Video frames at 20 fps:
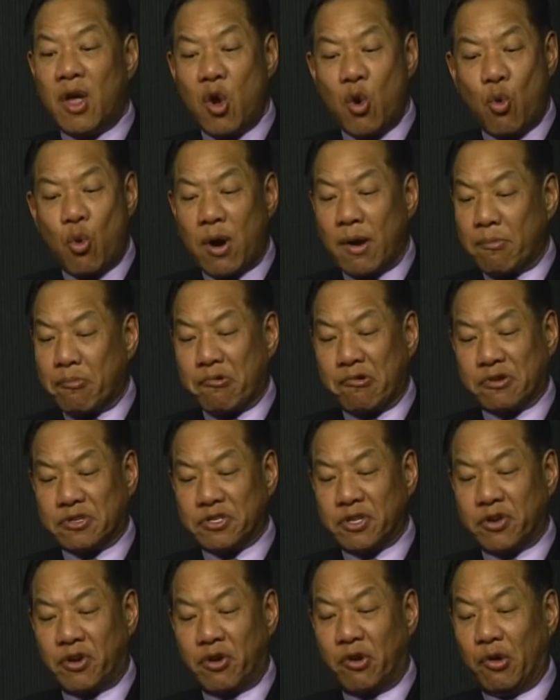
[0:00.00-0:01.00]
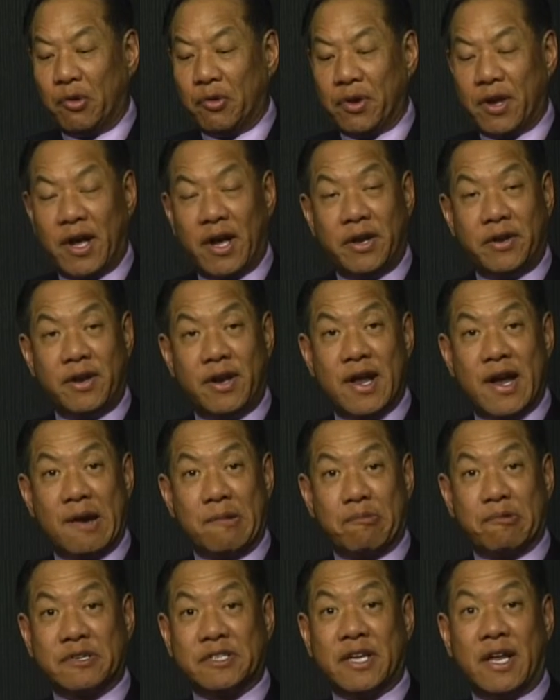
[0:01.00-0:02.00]
One person could hold
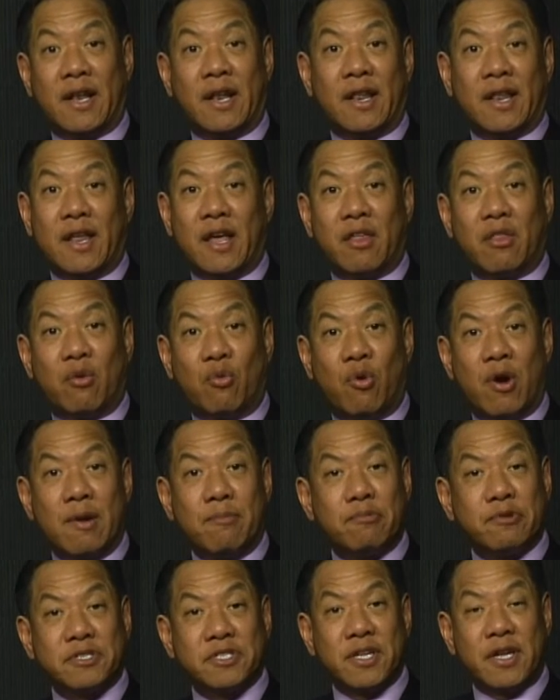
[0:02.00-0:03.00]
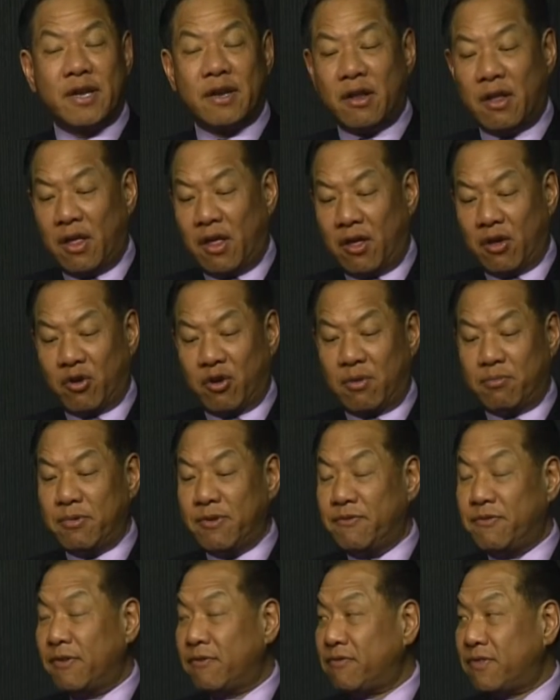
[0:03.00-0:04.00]
99% and the other 1%, could be
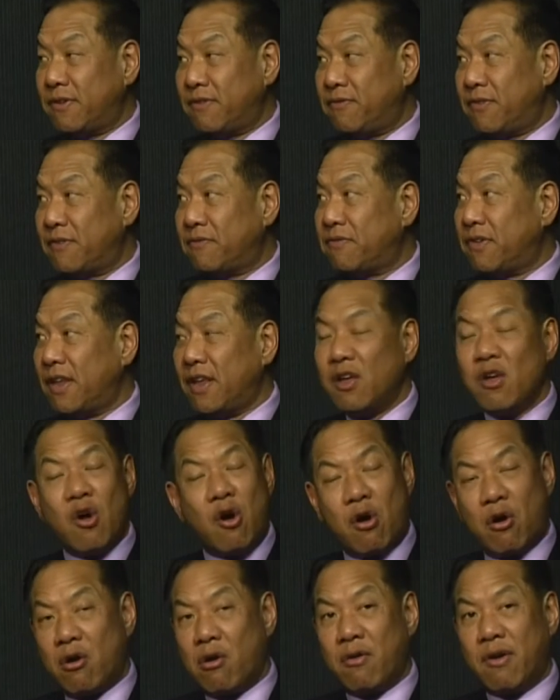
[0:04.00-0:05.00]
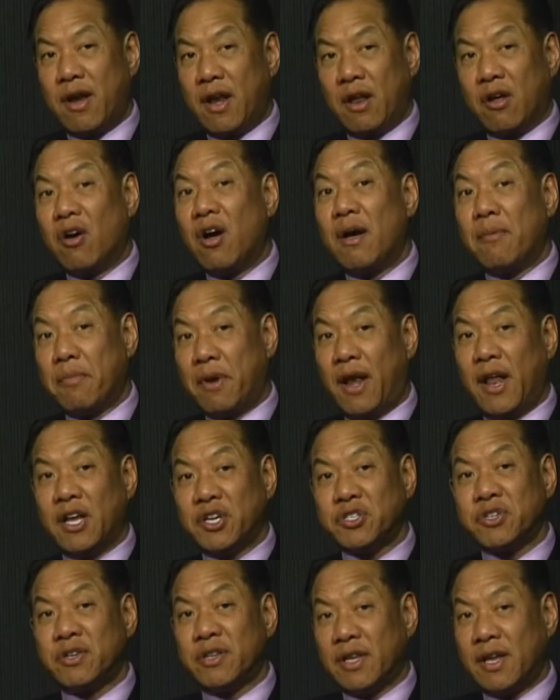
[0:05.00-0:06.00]
50-50, or any
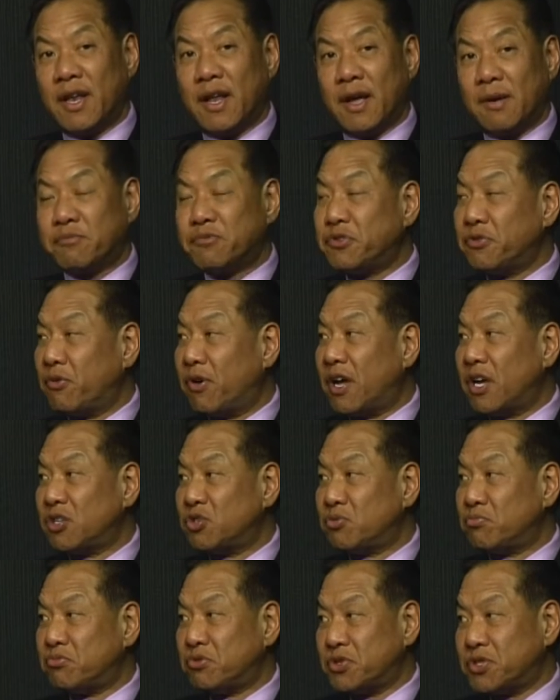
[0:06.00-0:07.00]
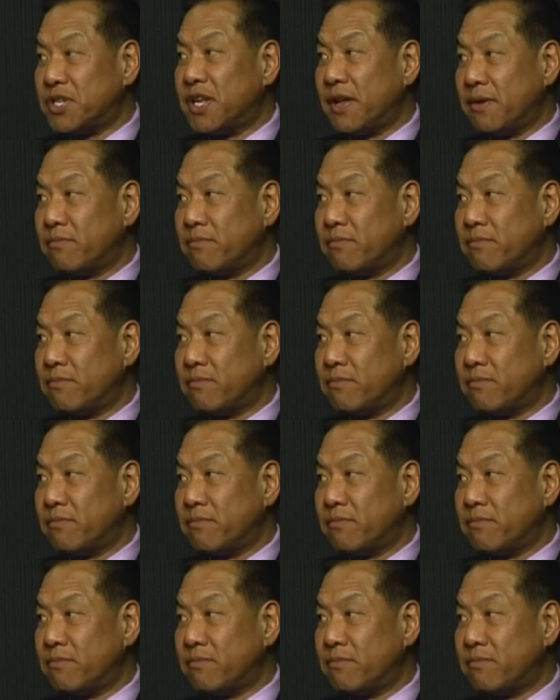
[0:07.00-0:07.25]
combination leading up to 100%.